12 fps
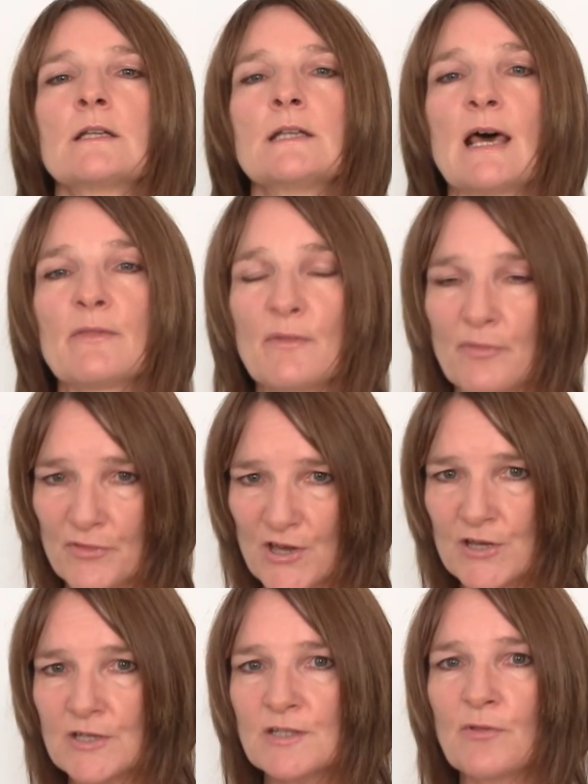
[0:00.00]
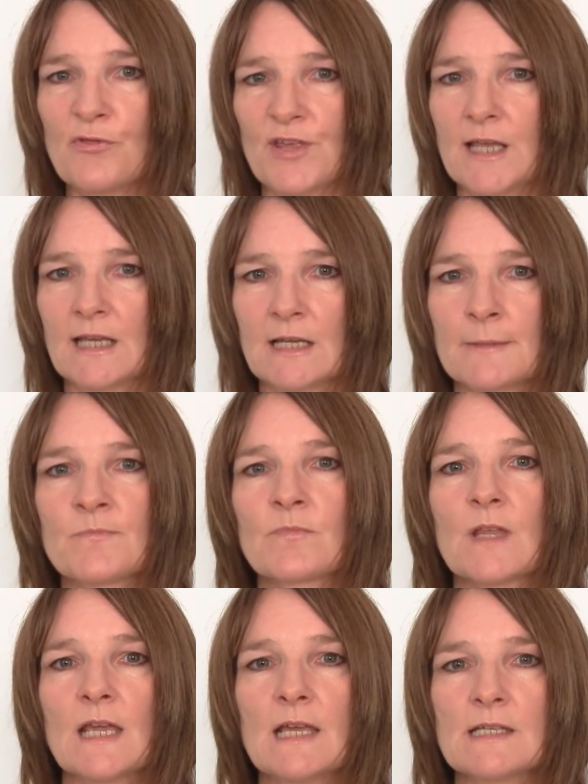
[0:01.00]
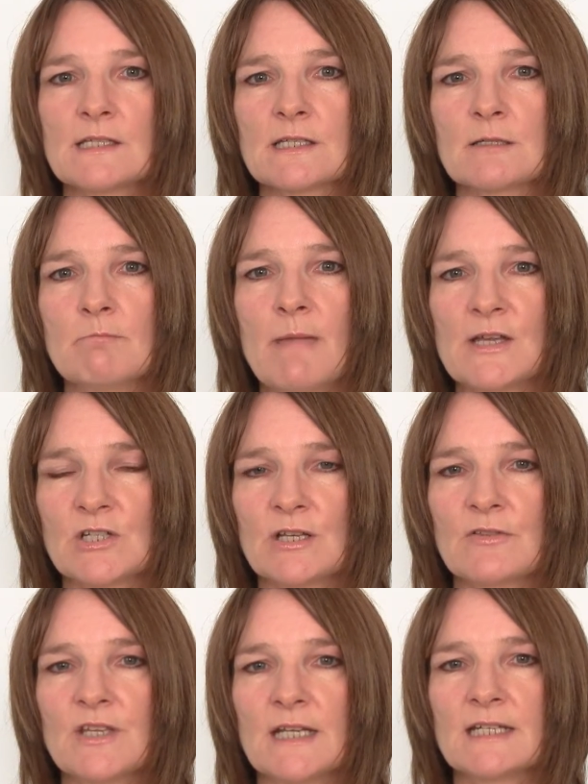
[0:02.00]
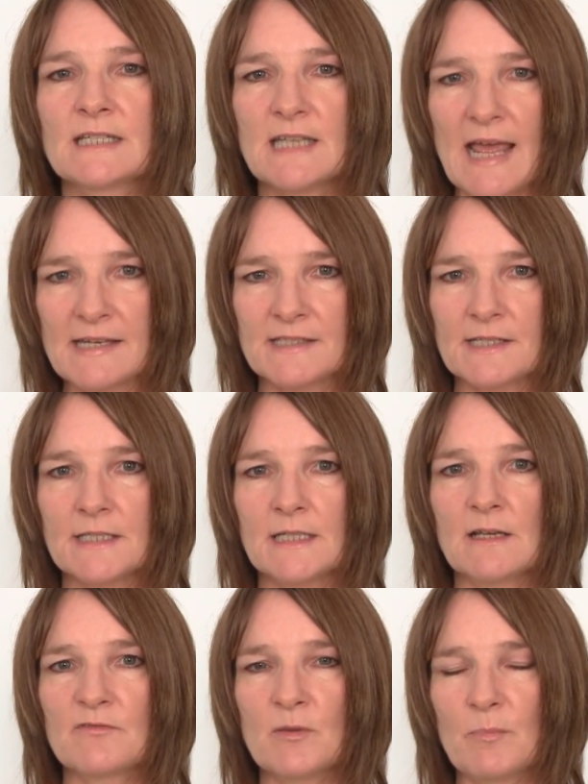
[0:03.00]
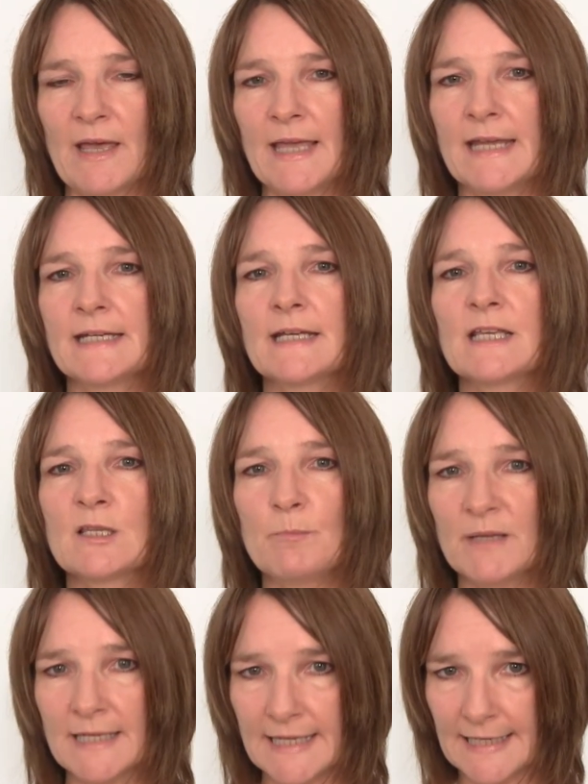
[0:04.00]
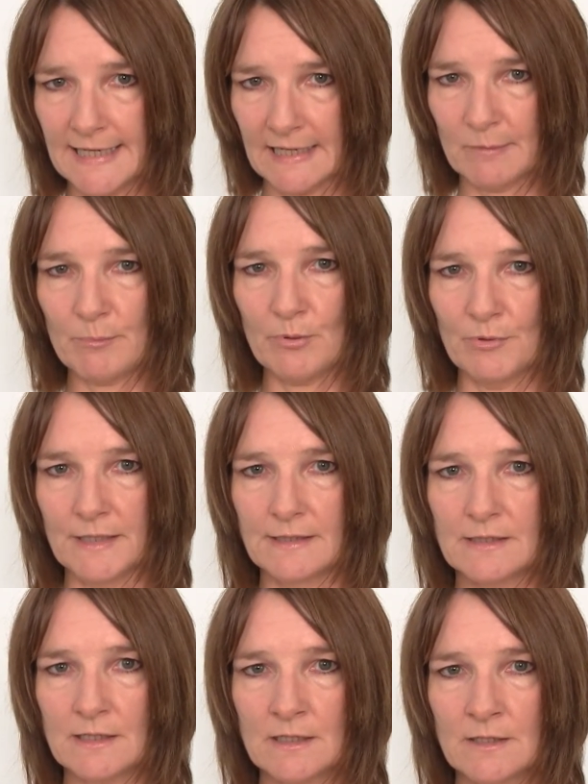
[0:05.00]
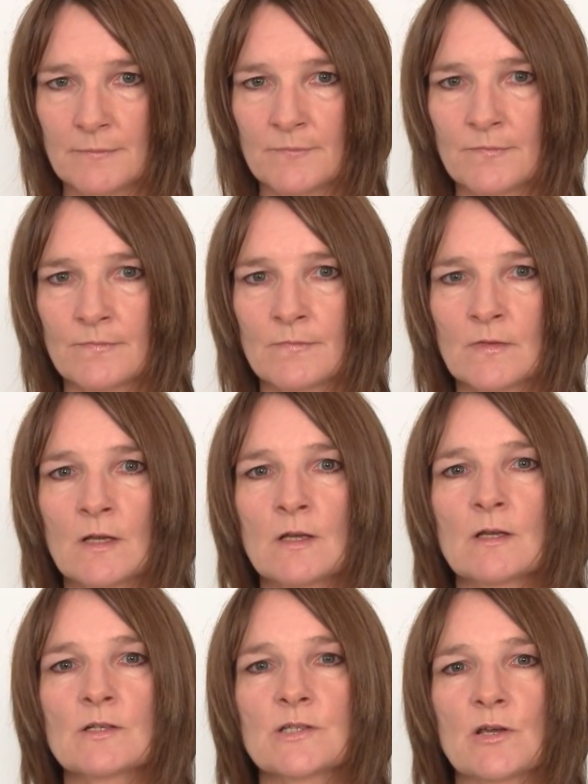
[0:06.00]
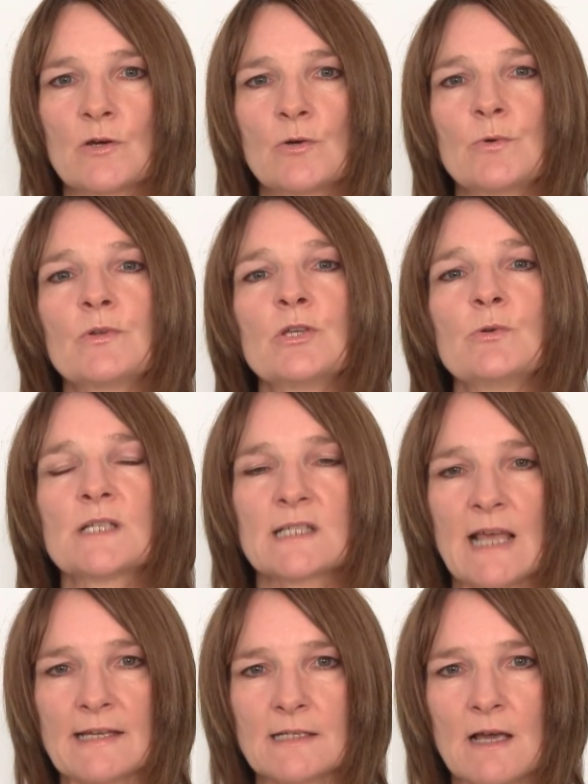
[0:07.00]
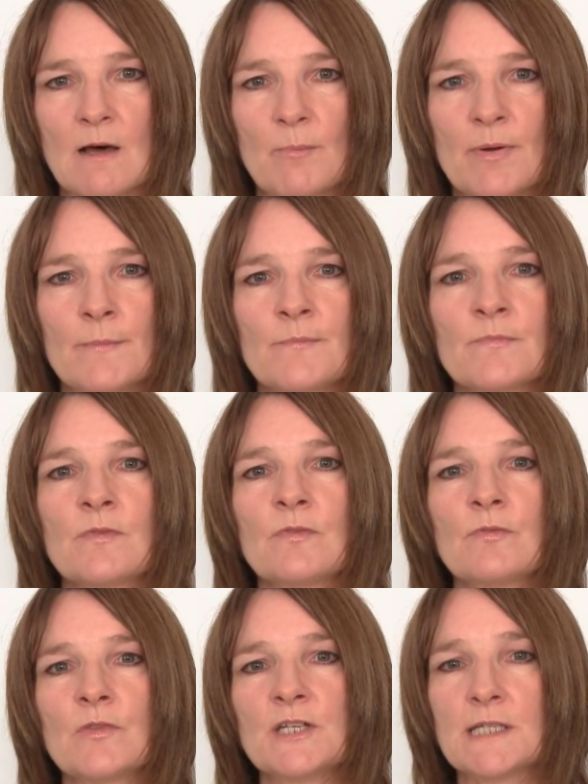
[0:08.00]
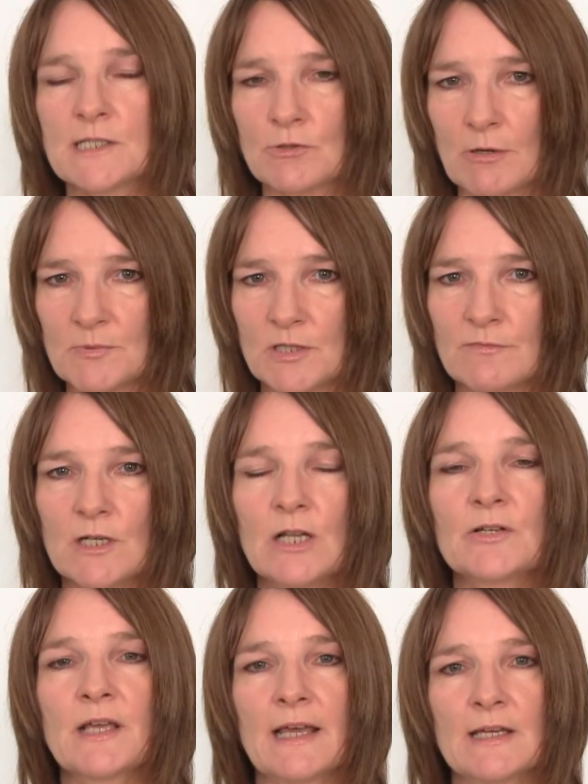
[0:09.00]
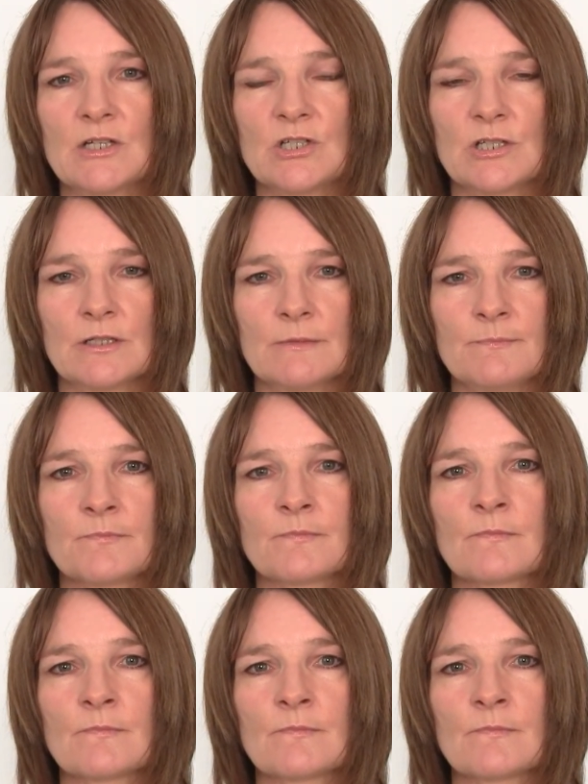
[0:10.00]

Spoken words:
Now, the third thing is to measure the intensity of the pain at the beginning point. So you would set up the description of the location,